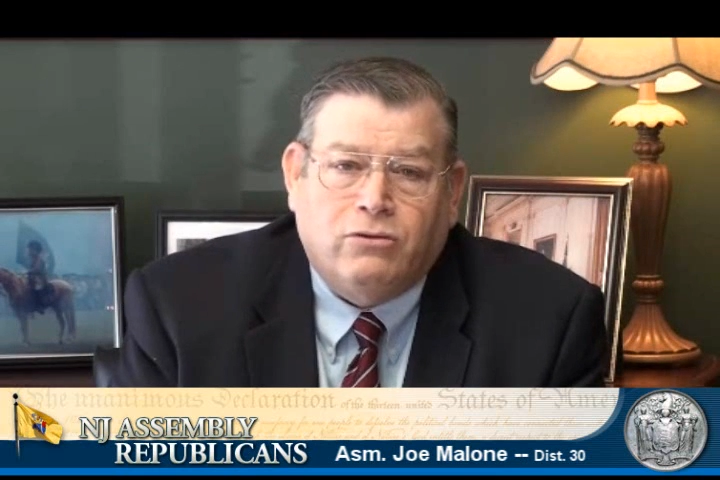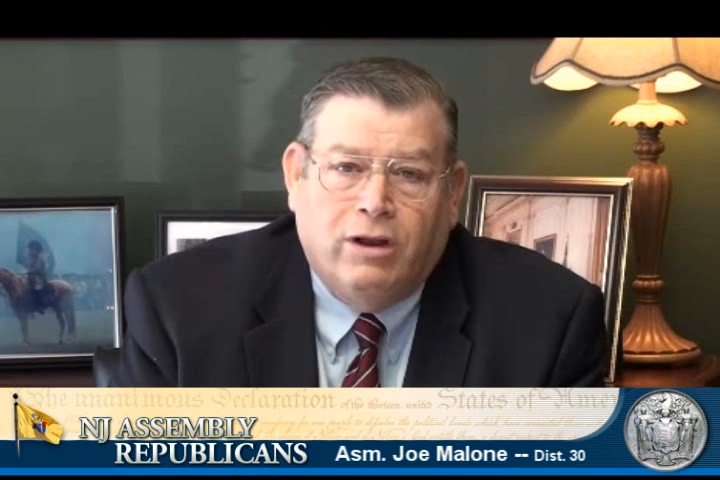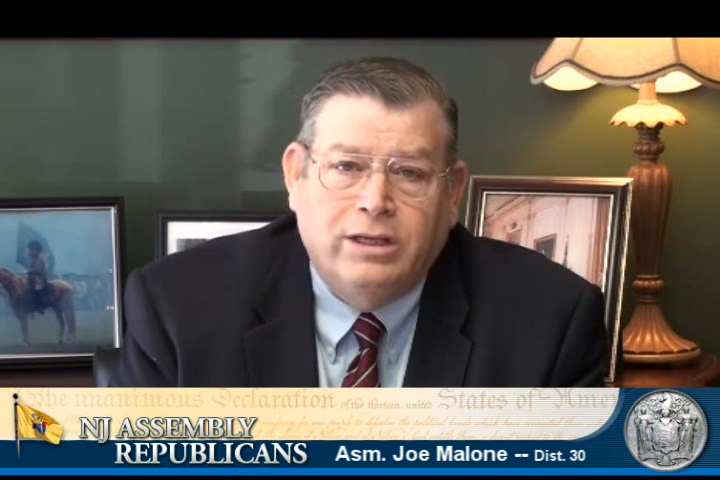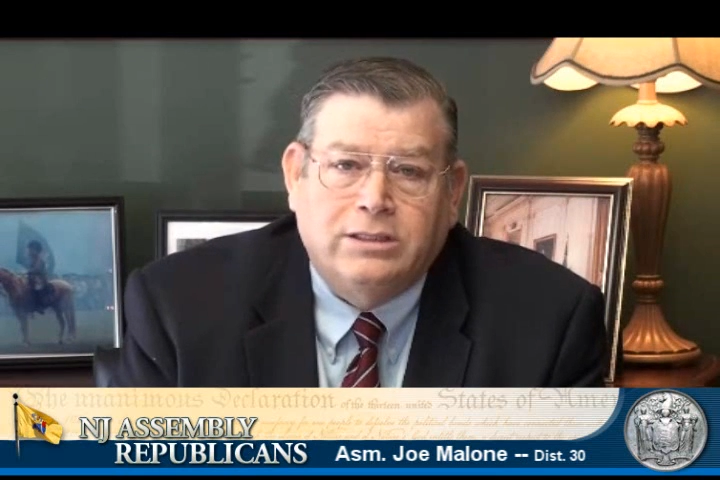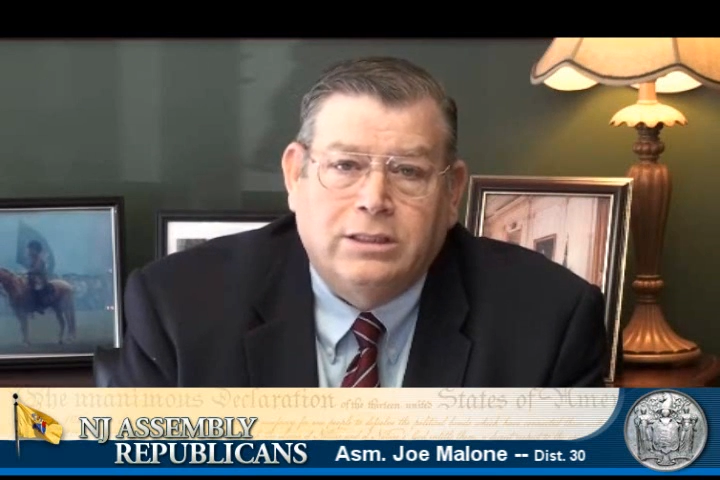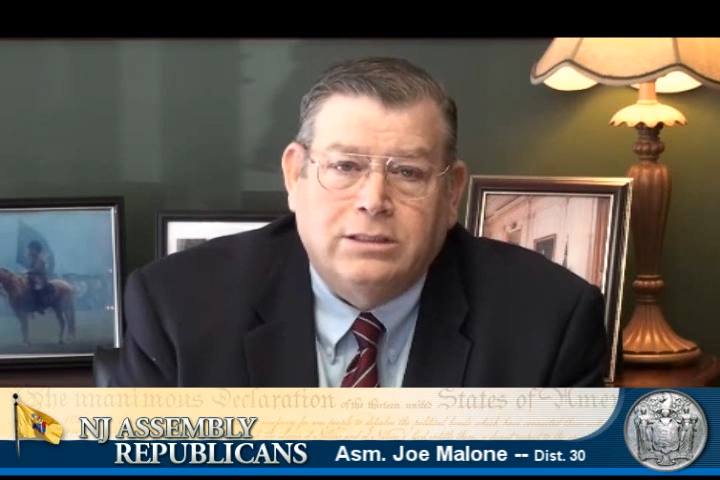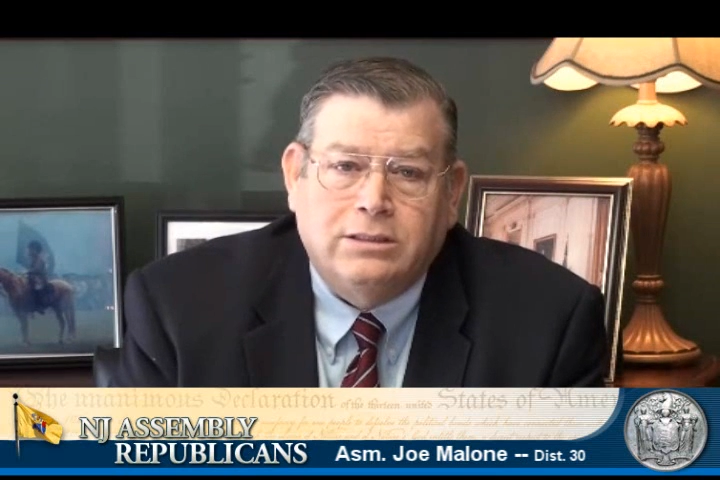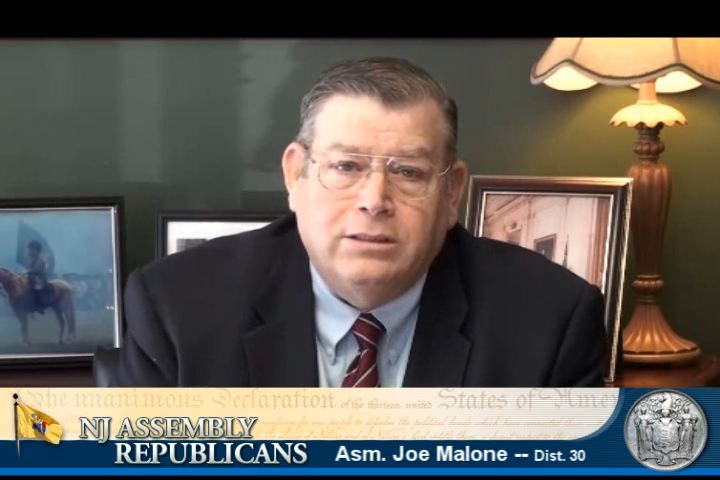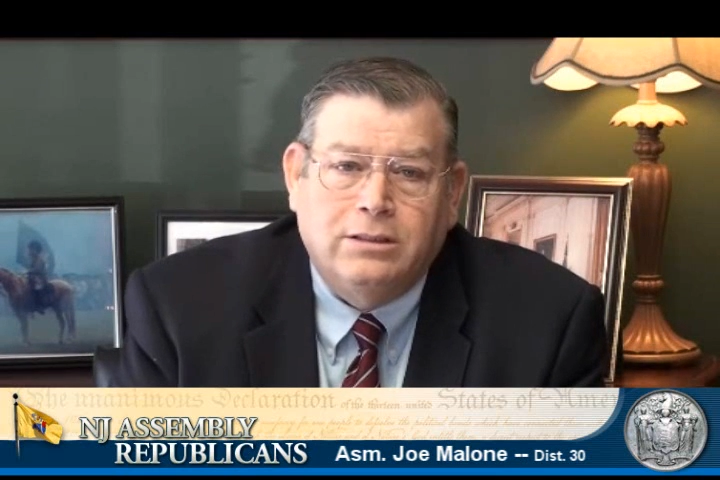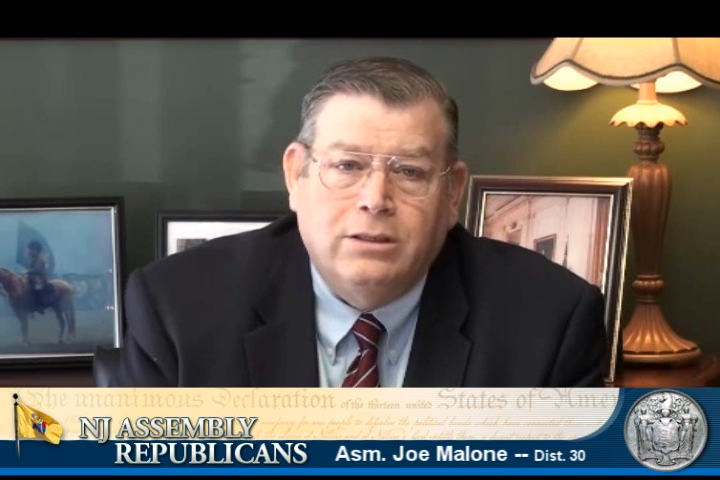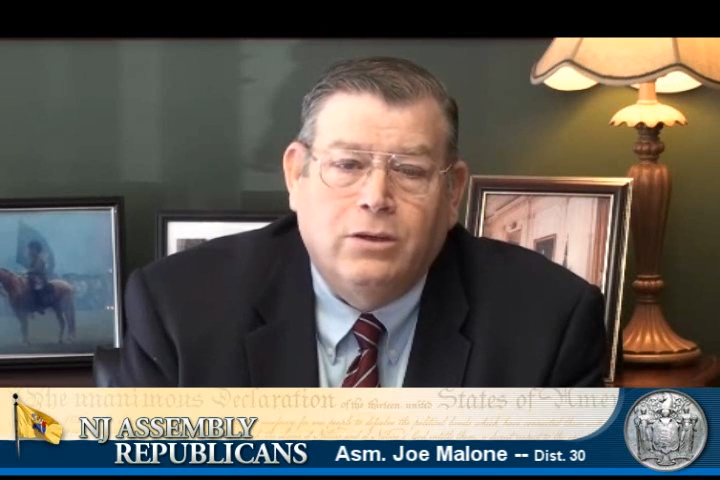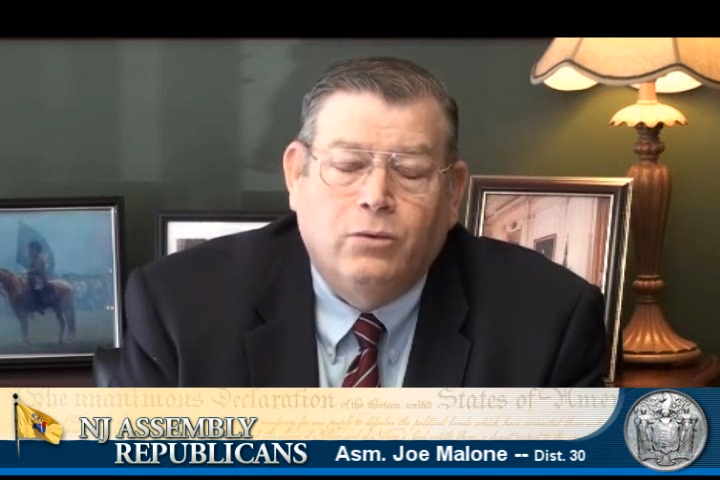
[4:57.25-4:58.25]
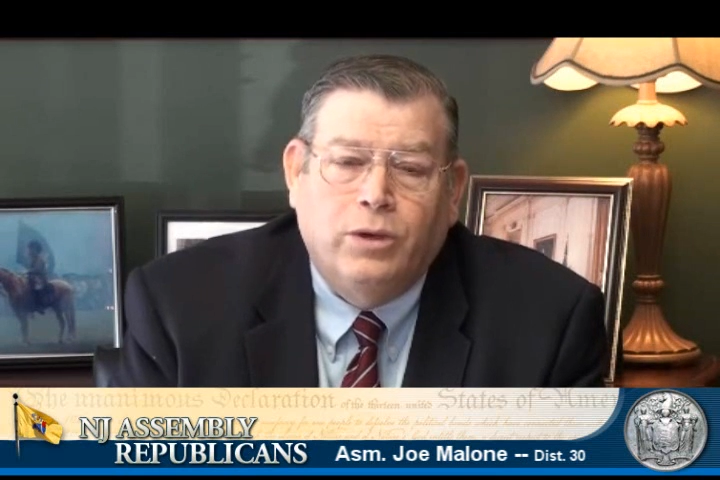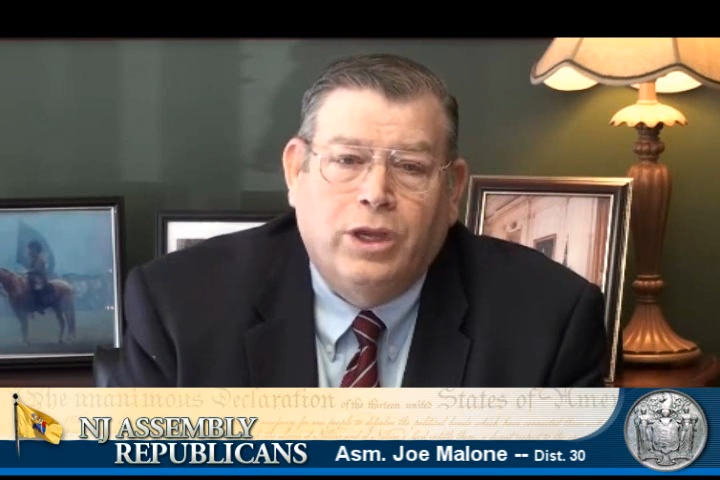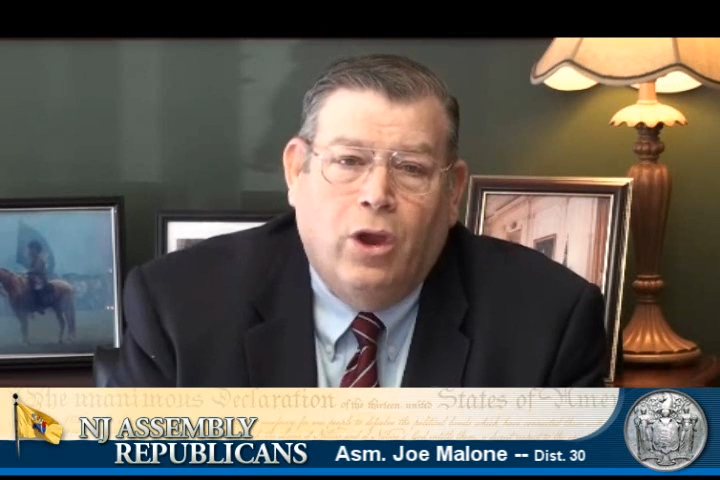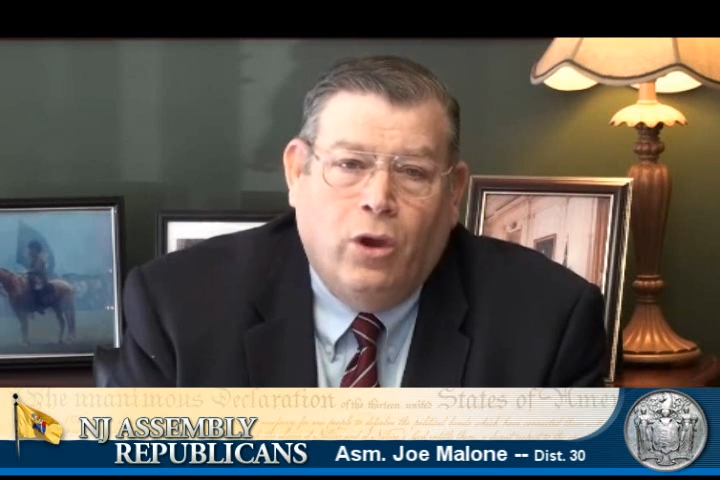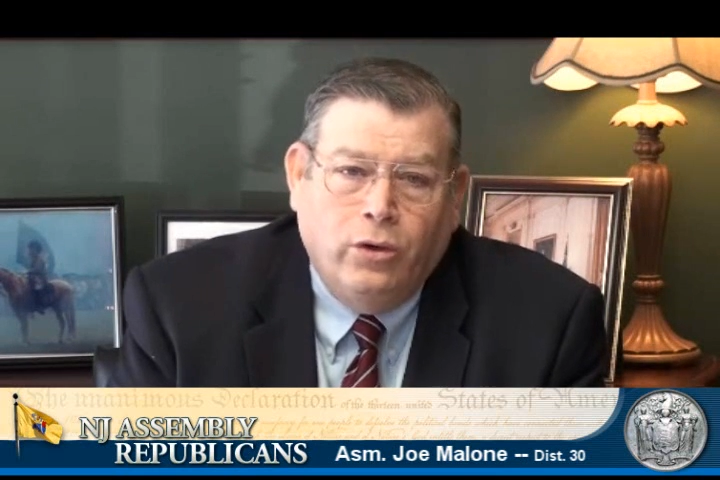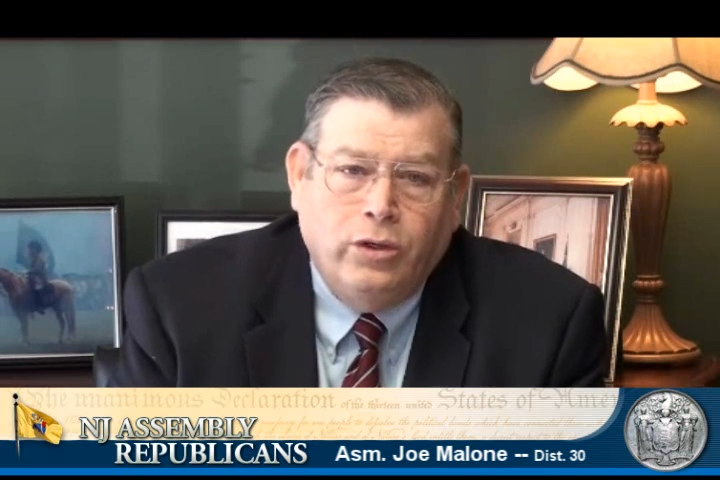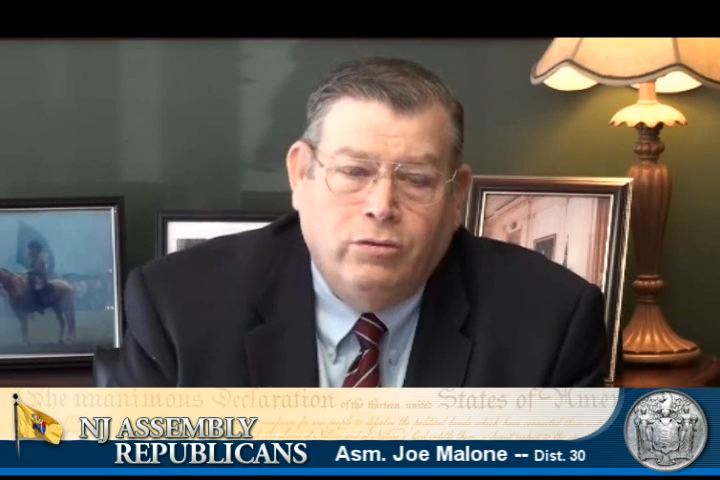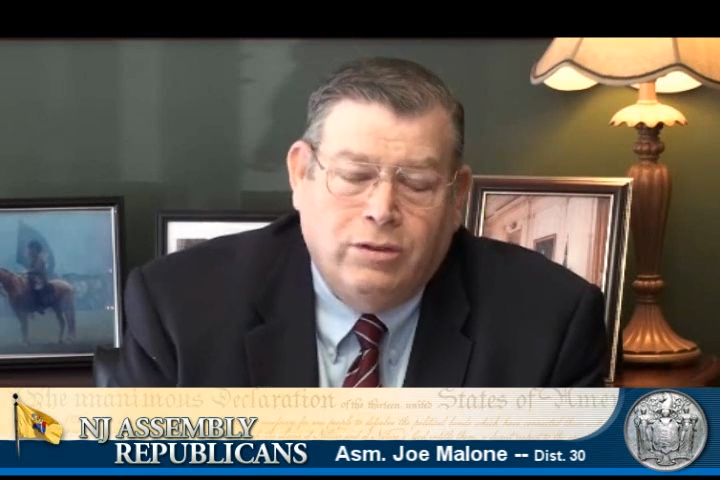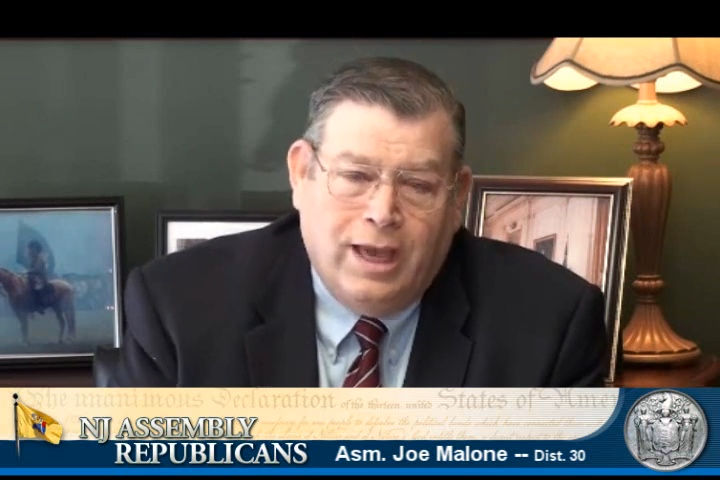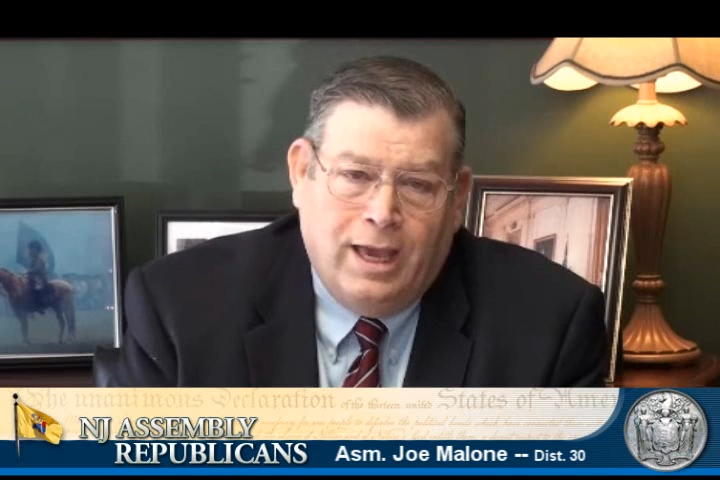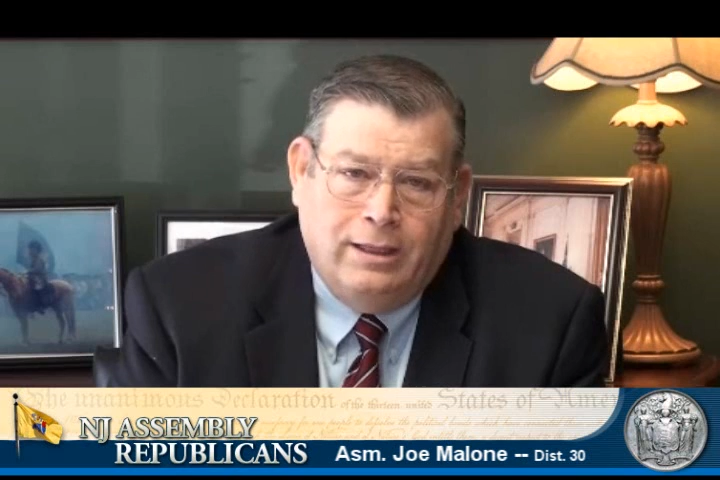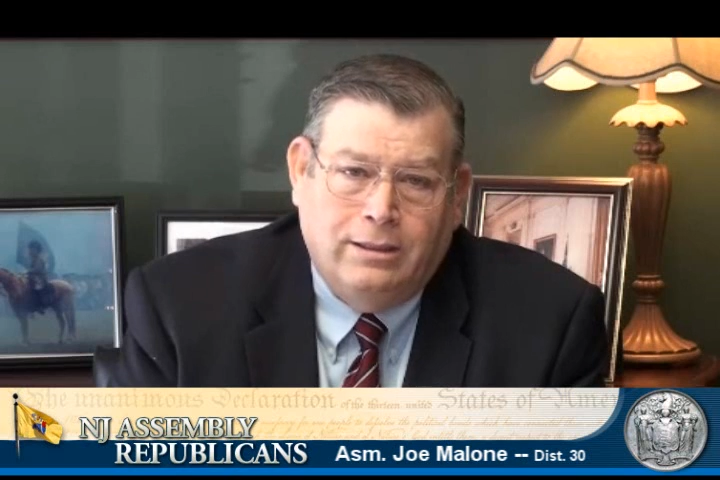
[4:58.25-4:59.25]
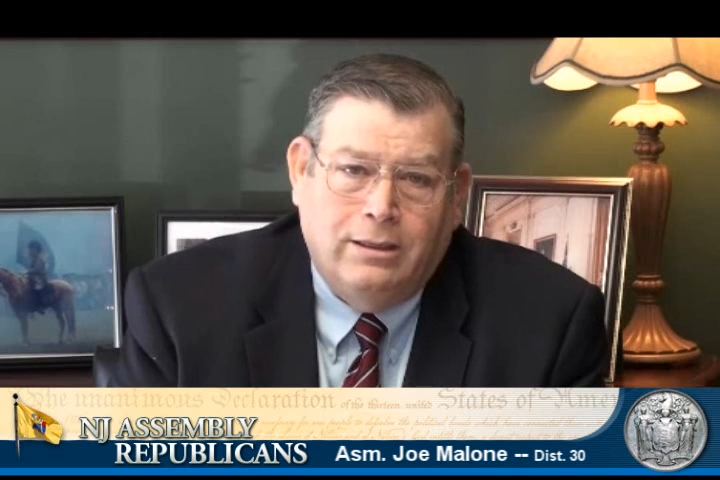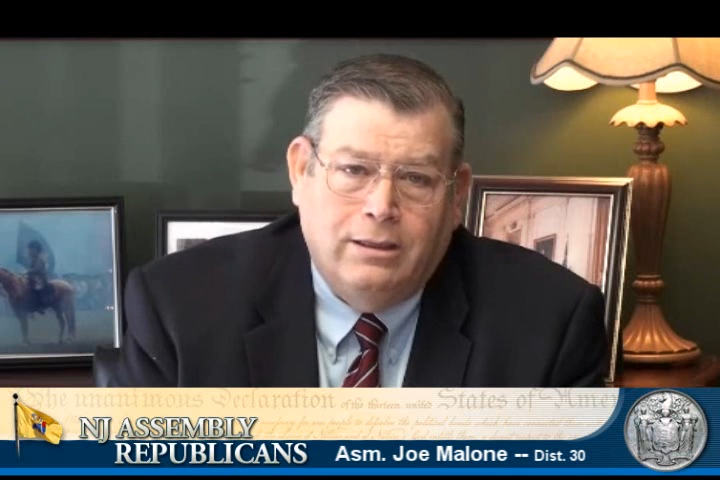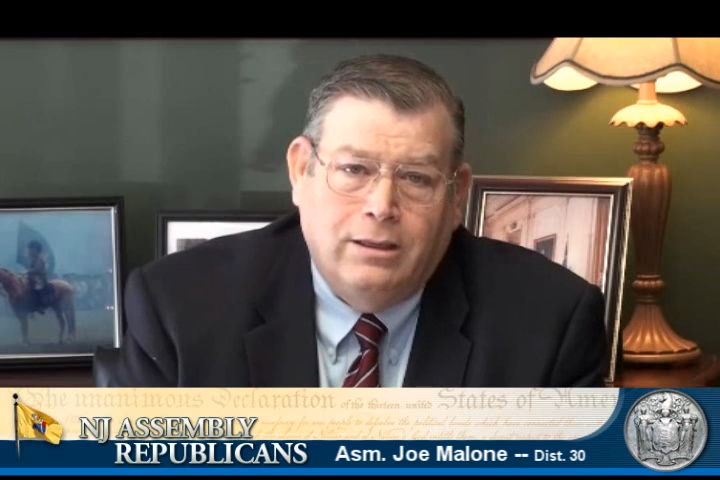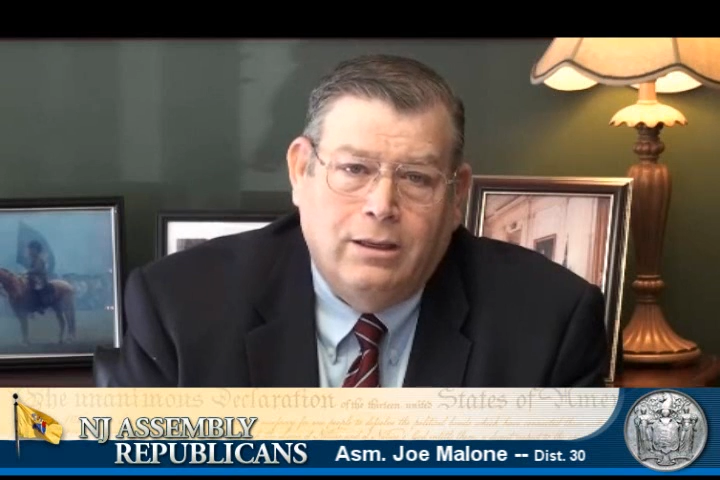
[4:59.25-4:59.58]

crisis. We owe you that.